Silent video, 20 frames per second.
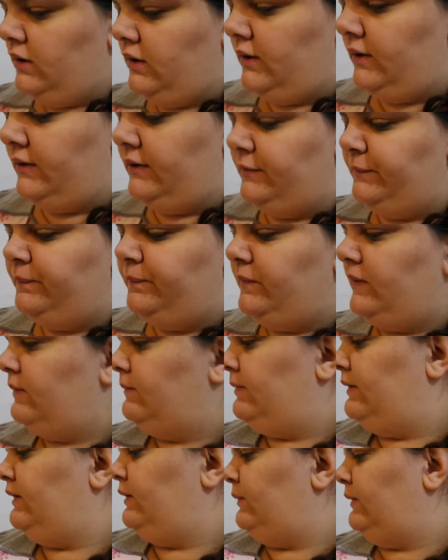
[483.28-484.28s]
I don't know.
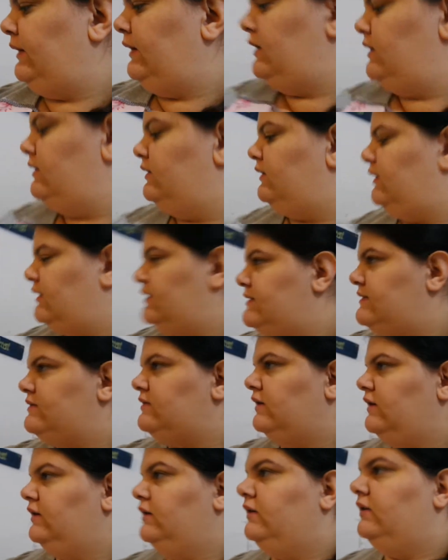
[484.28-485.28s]
But anyway, that's
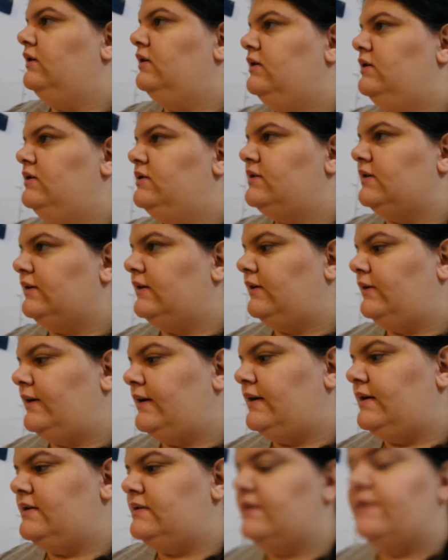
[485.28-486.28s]
done. So now I
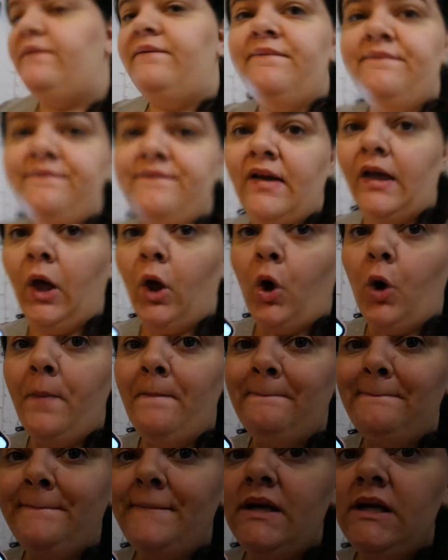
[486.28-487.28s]
need to
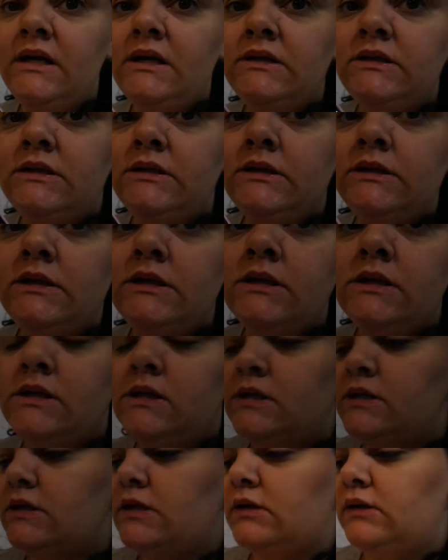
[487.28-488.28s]
film.
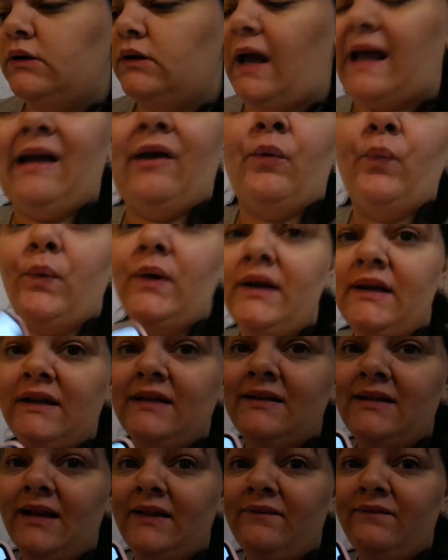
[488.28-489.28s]
I want to
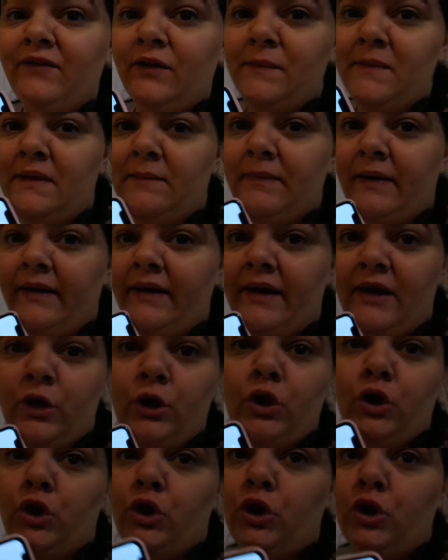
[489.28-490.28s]
get done filming by, like,
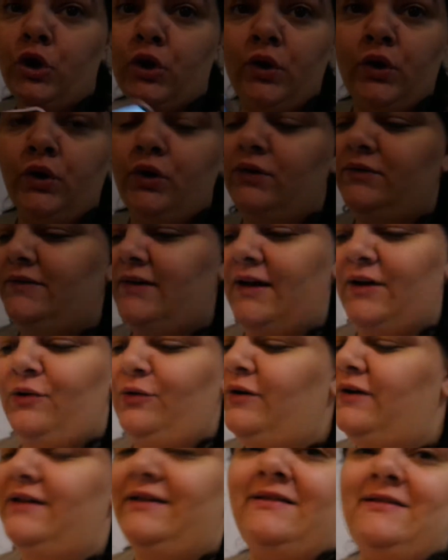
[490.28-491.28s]
Not,
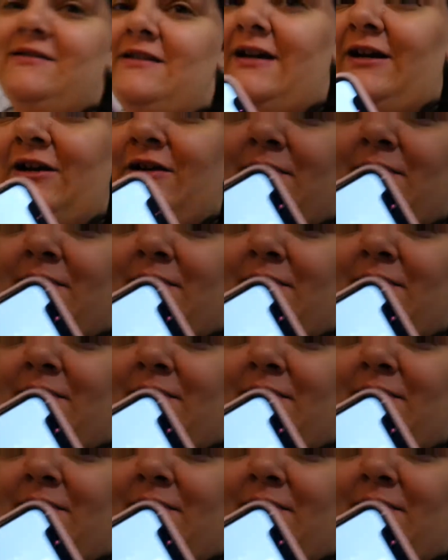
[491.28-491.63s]
it's not